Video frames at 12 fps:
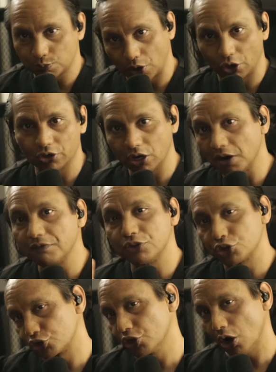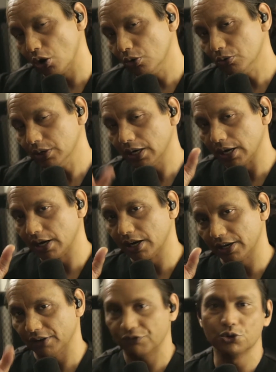part of the show.
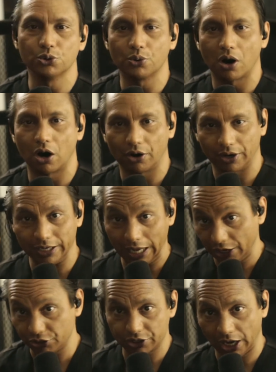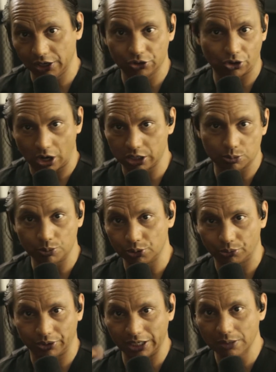If you are an entertainer,
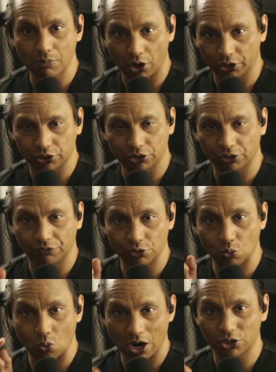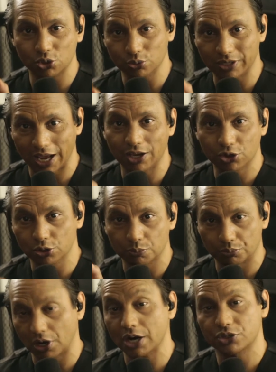entrepreneur, e-marketer, if you want to take your
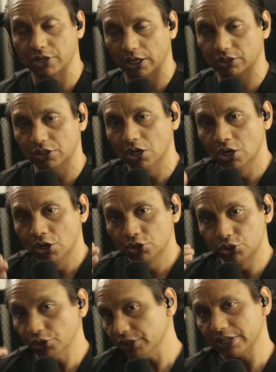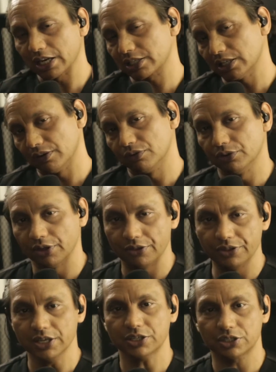project to the next level, then
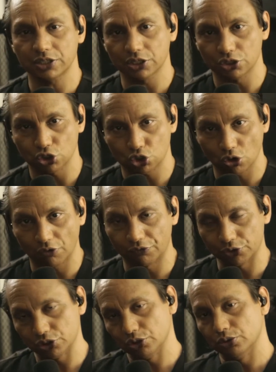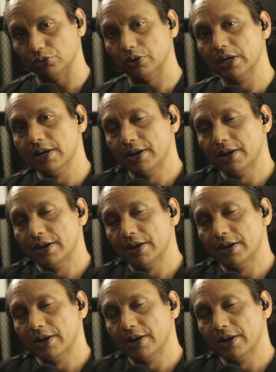this is the show for you,